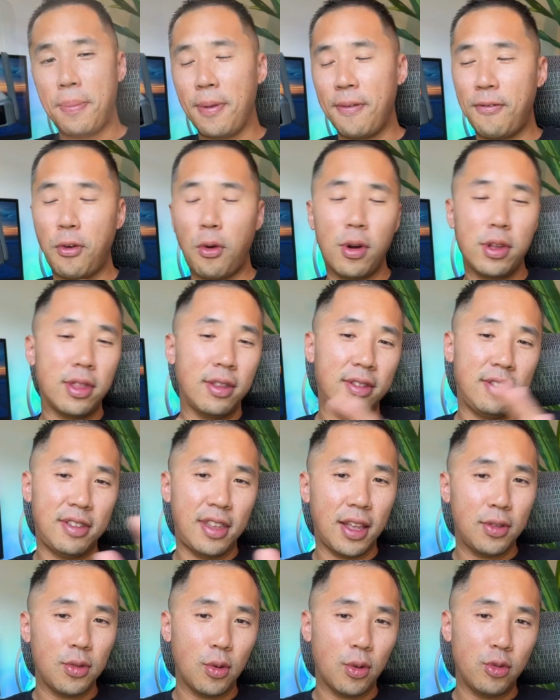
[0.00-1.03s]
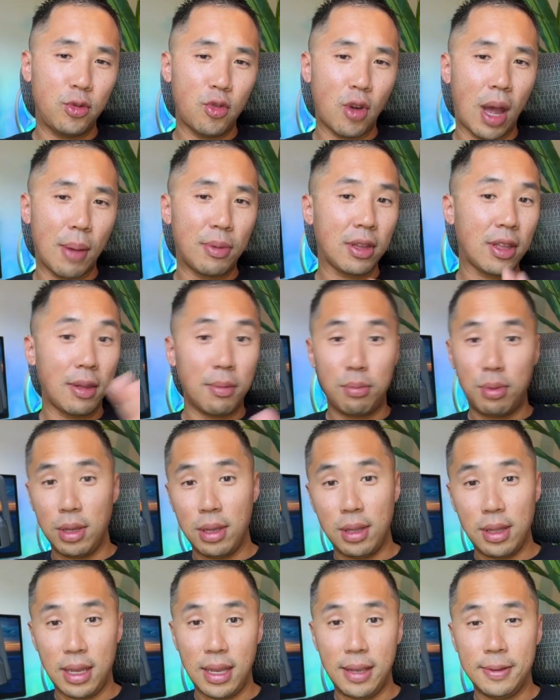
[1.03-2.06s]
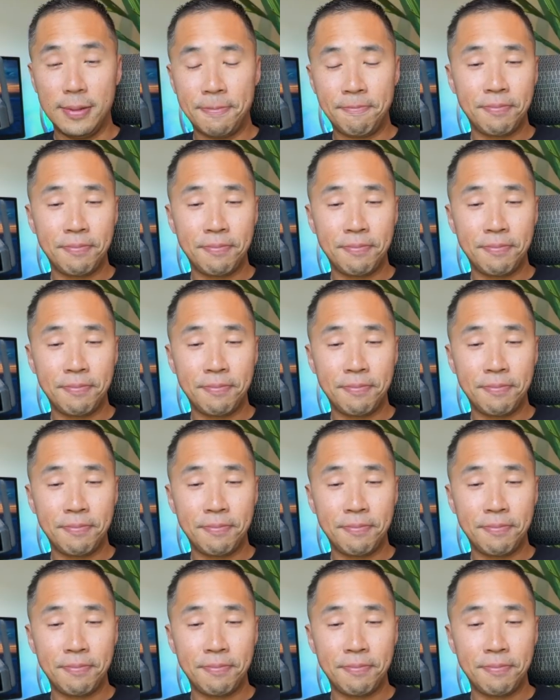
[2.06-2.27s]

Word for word: before the signal dropped completely.